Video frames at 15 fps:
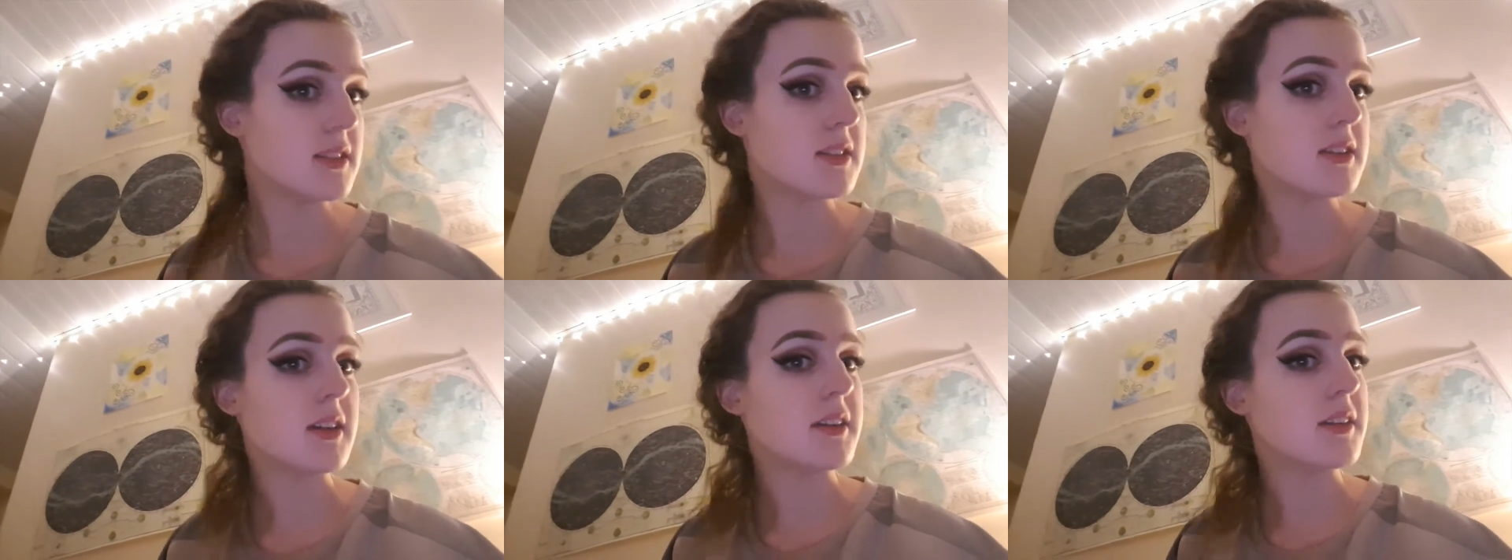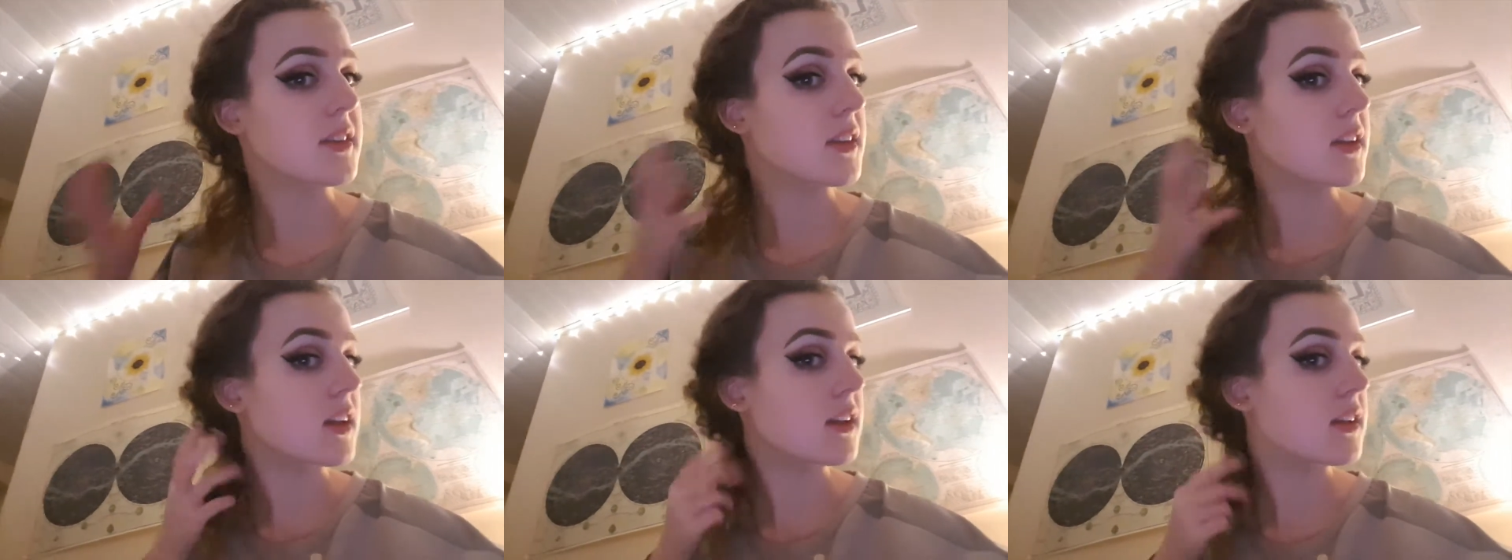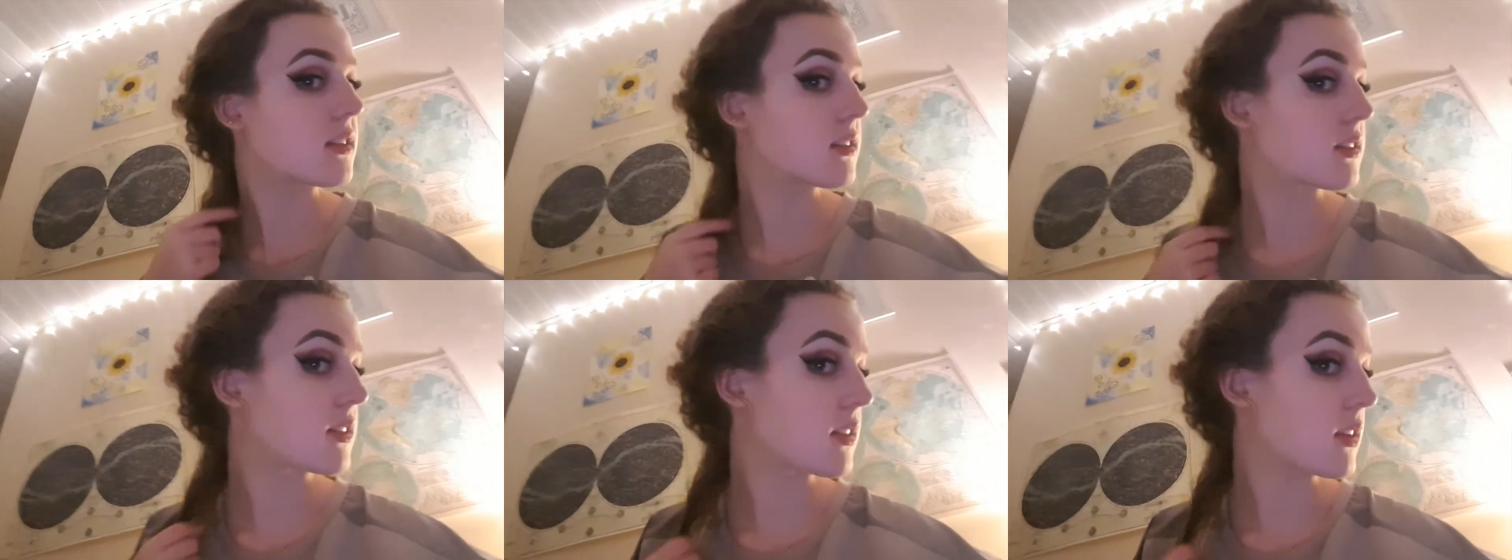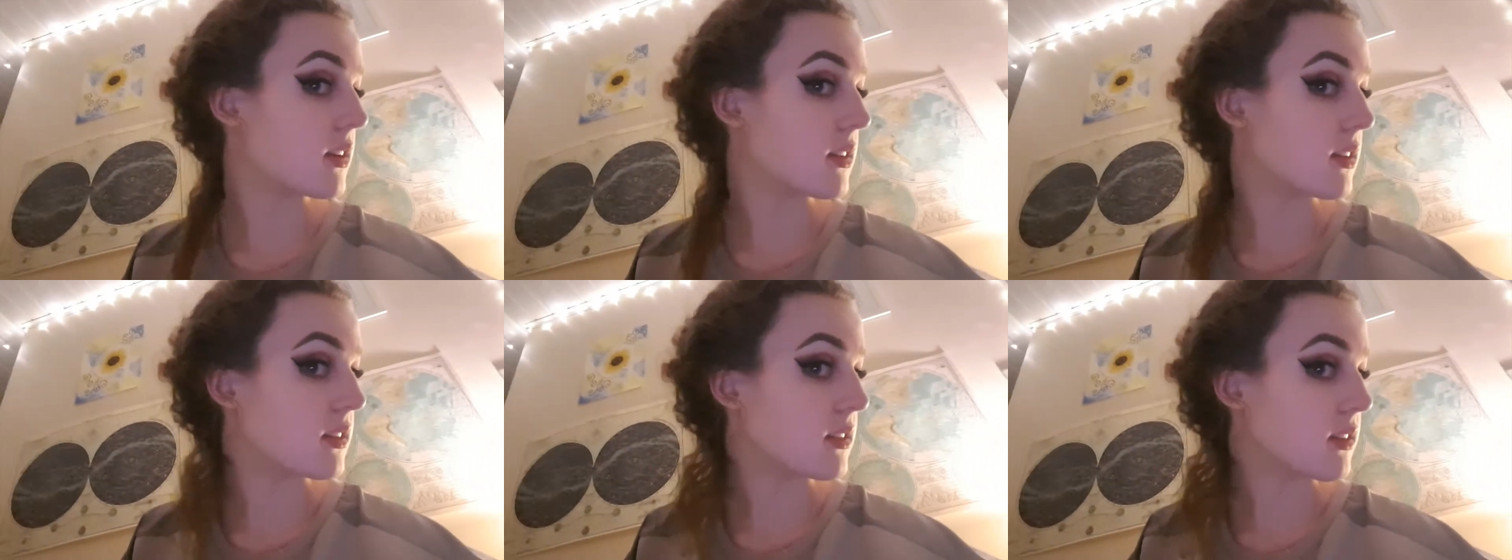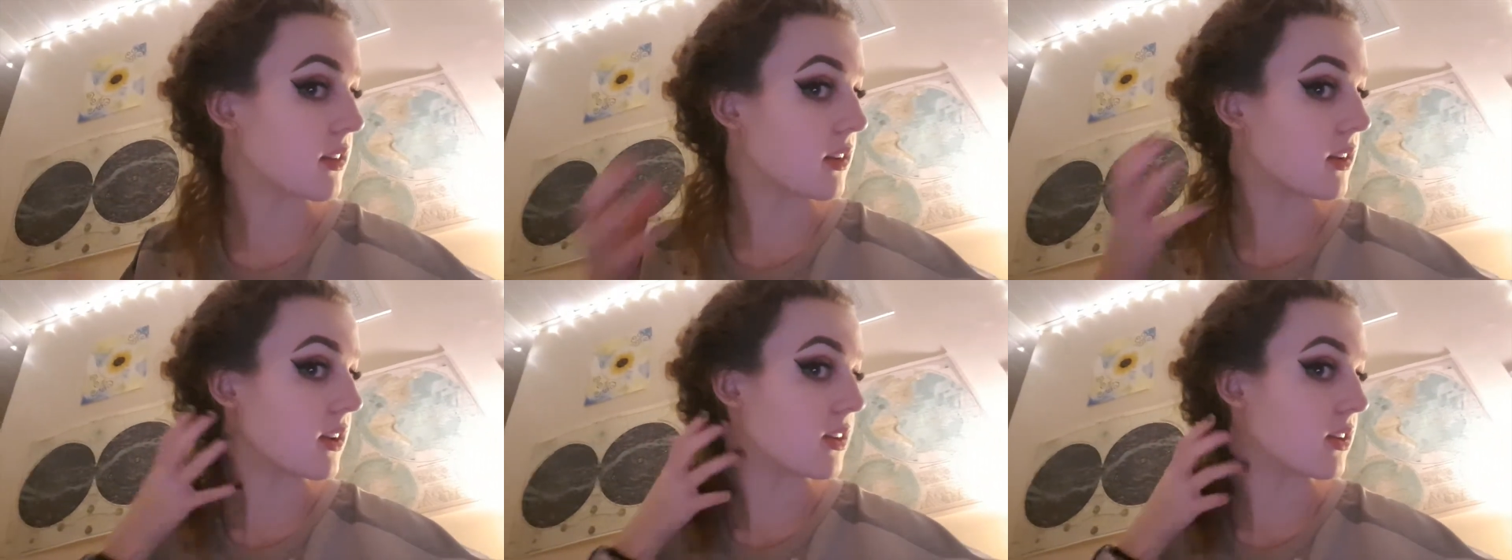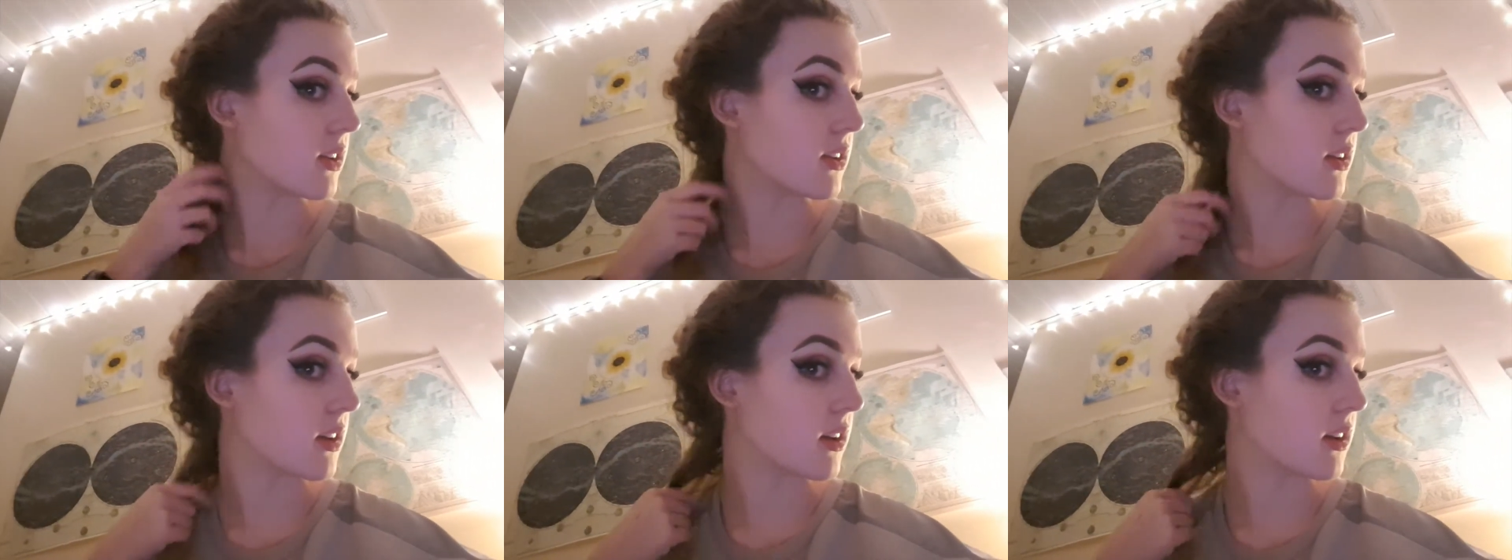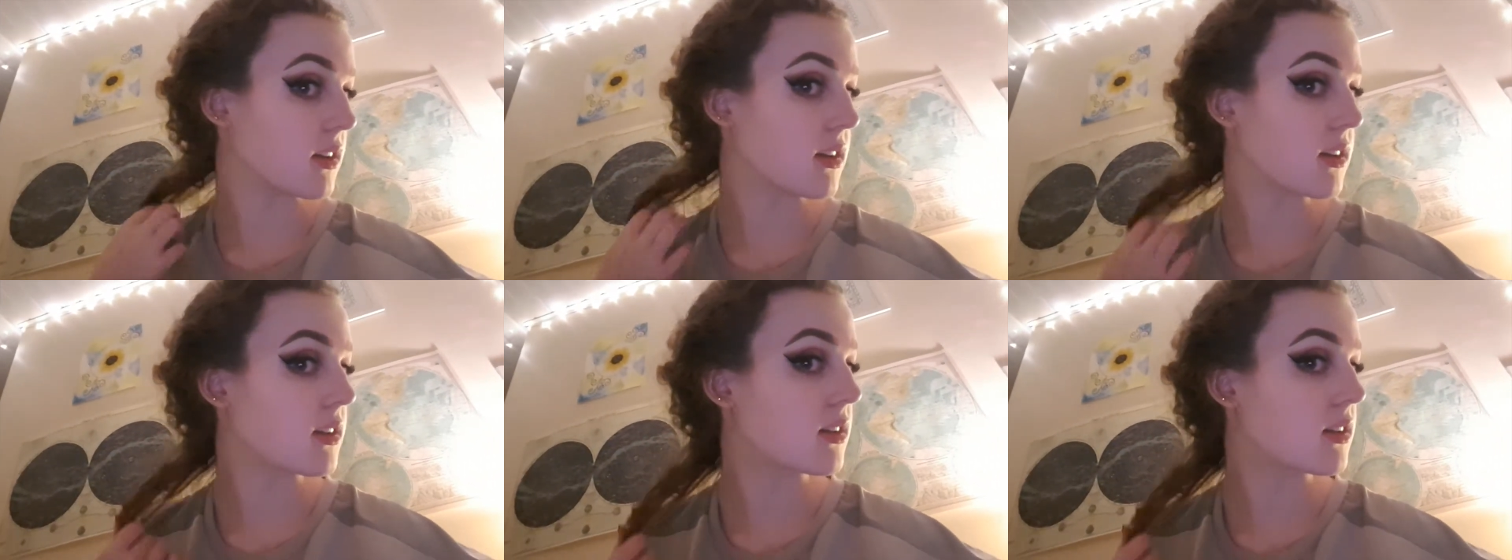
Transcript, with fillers: does this, and then suddenly you look like